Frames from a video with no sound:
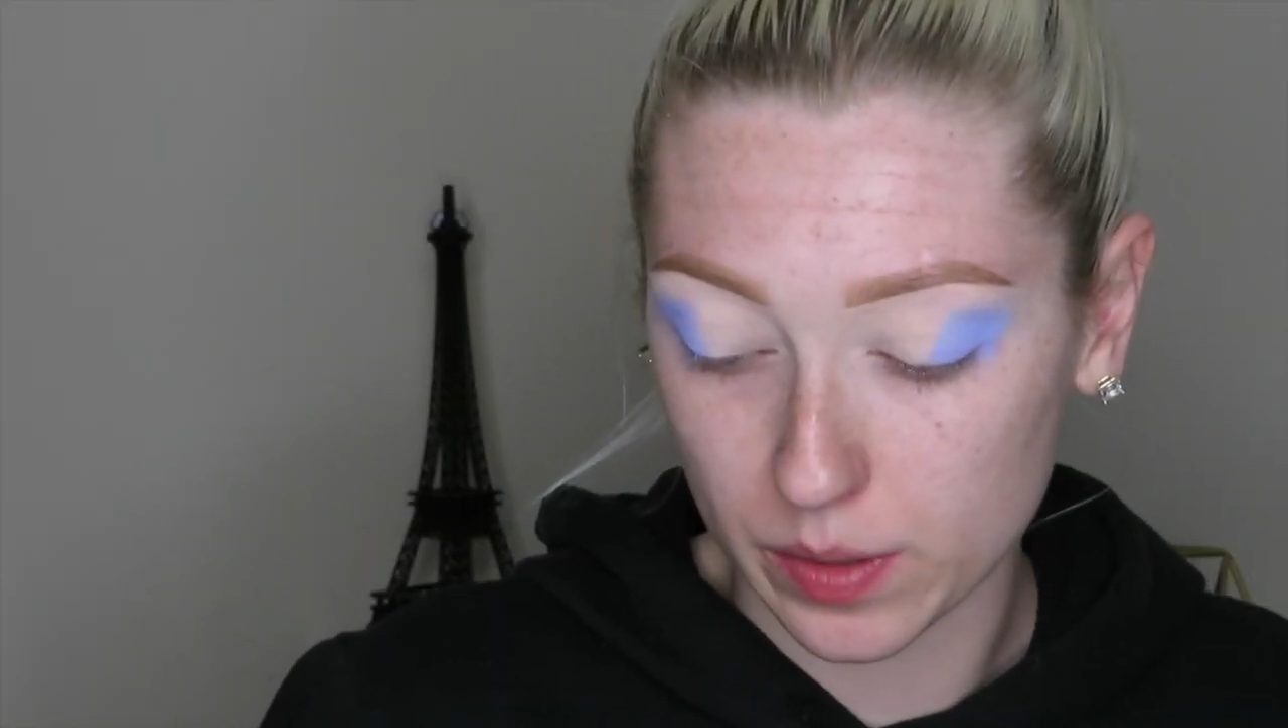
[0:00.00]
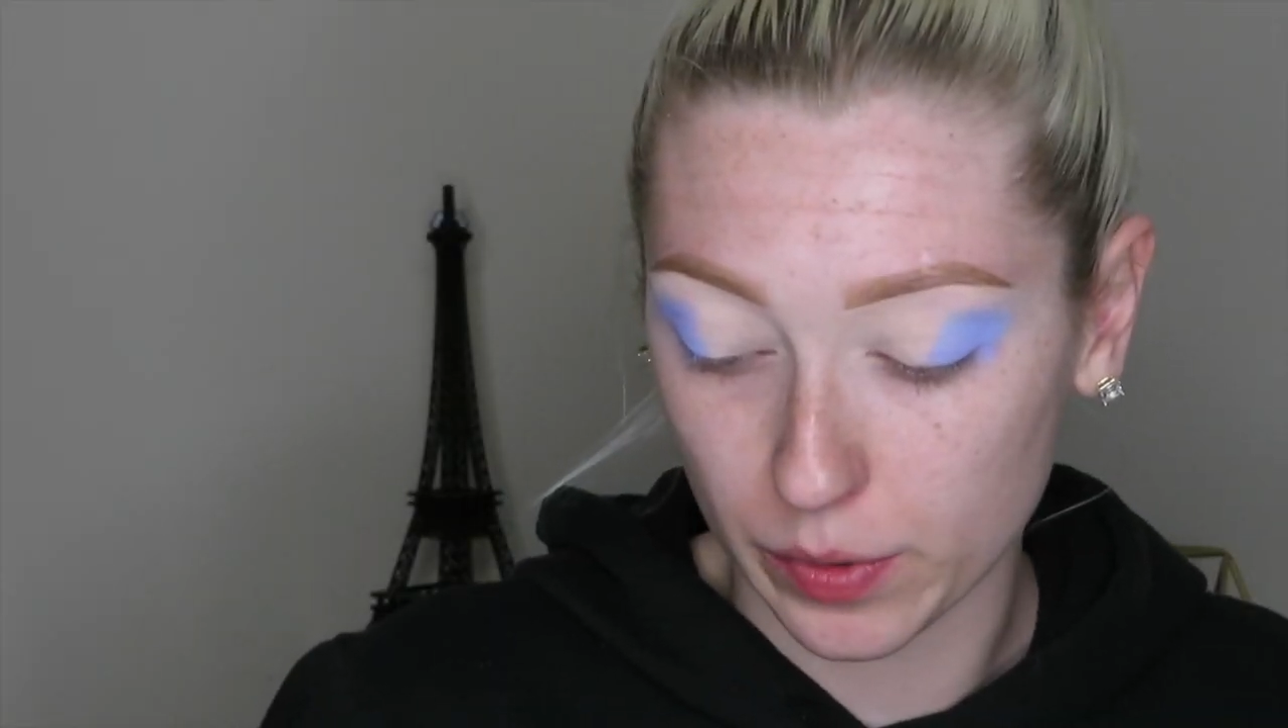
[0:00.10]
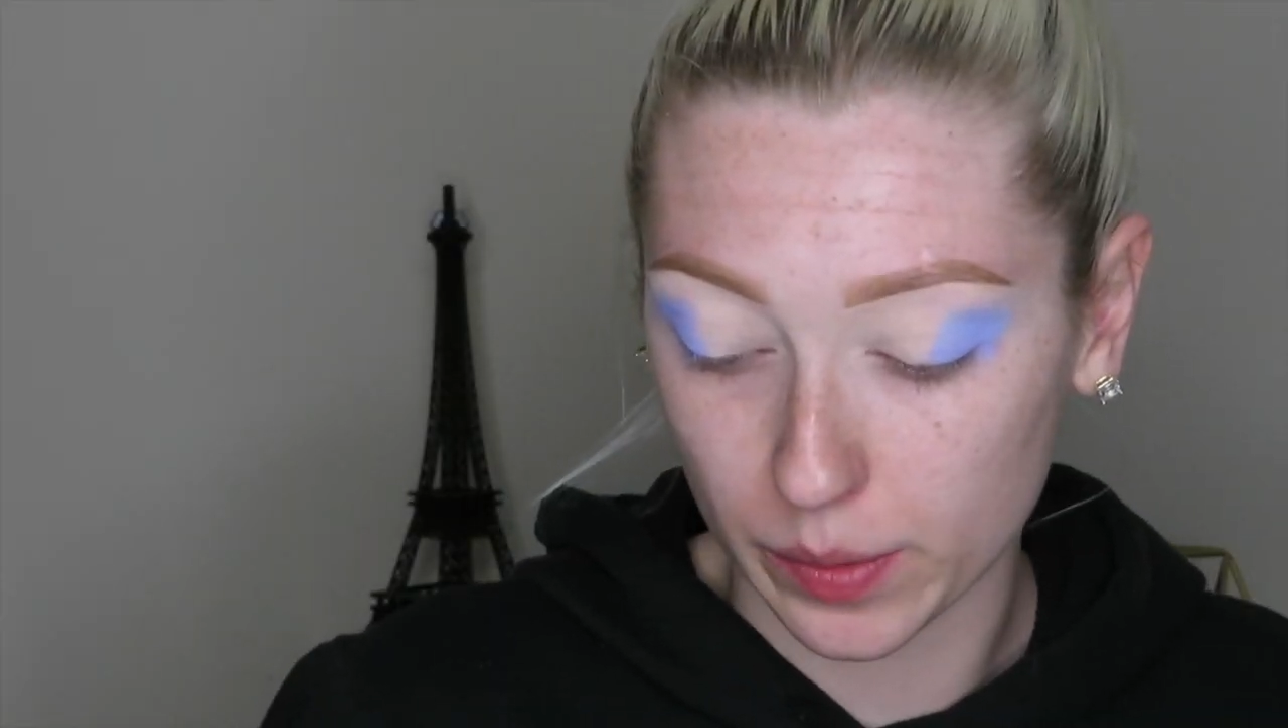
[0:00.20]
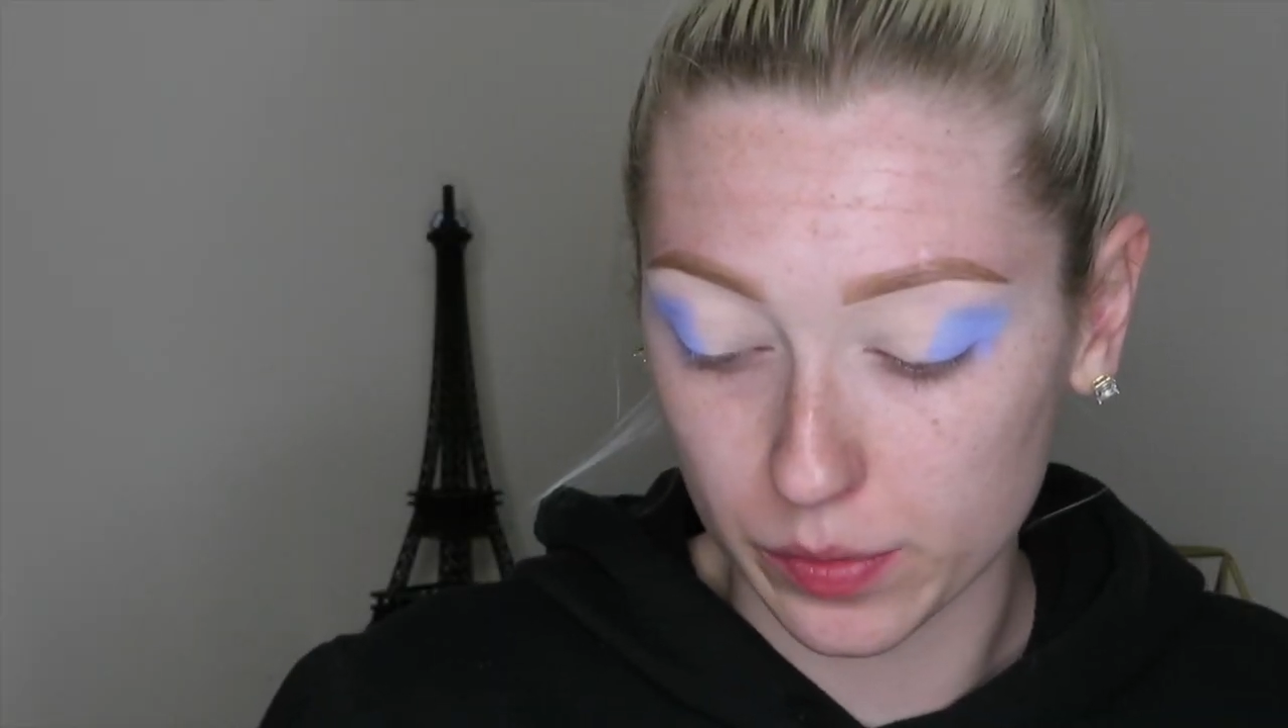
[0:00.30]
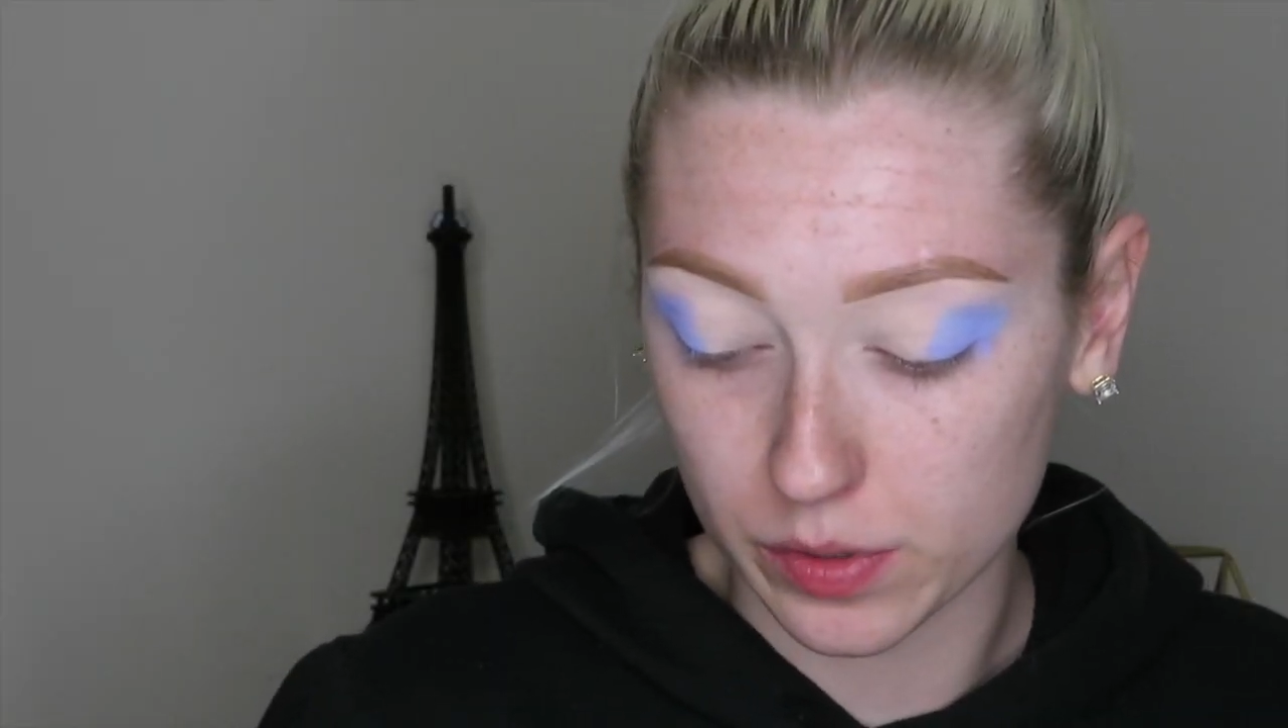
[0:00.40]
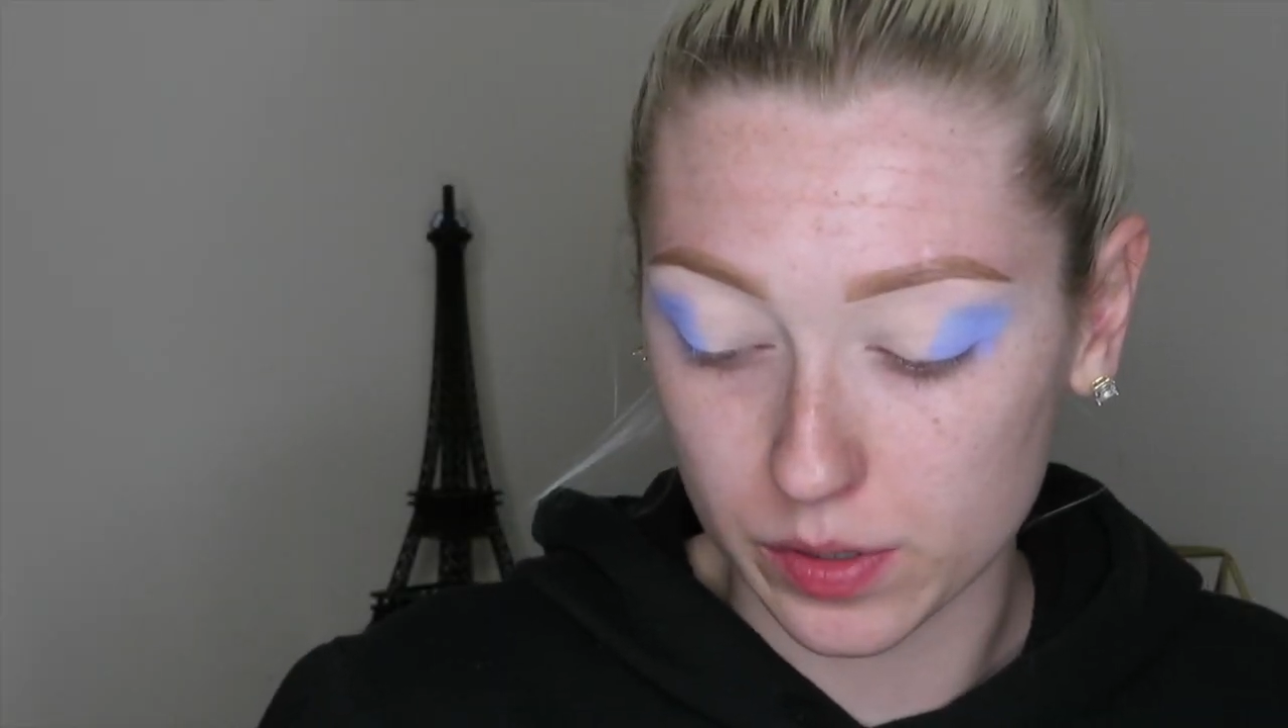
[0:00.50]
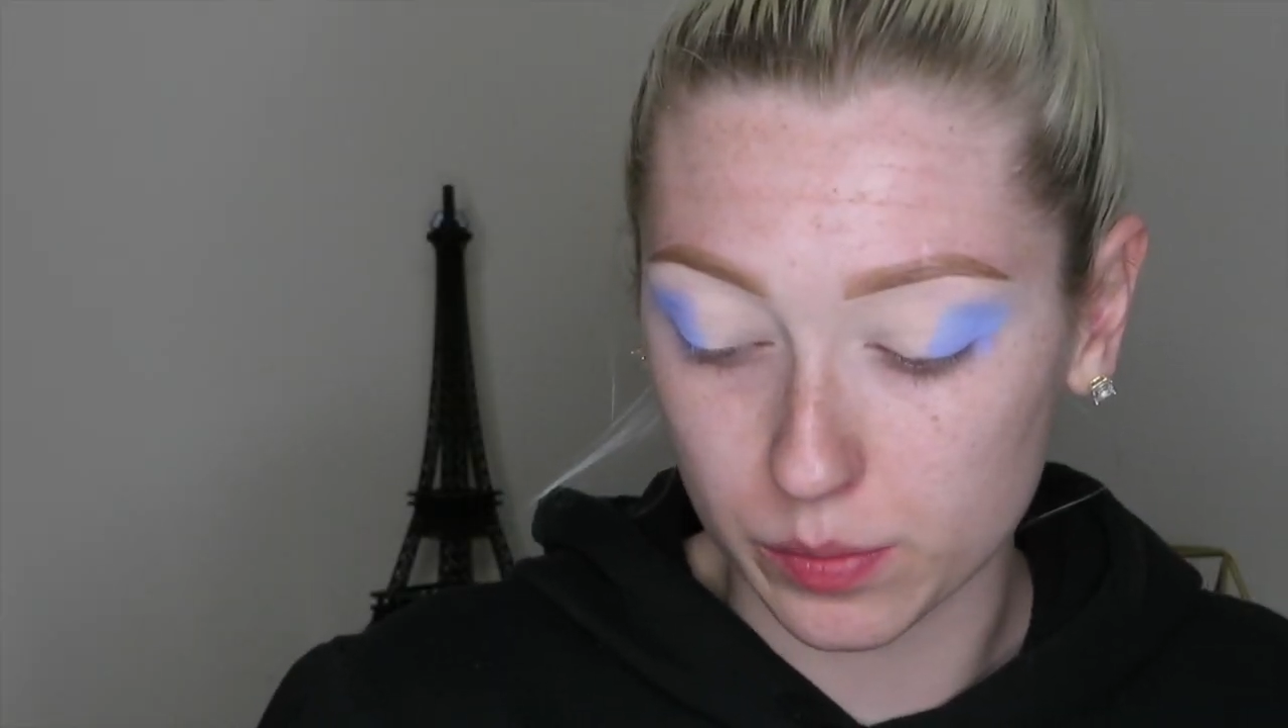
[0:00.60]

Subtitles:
the purple and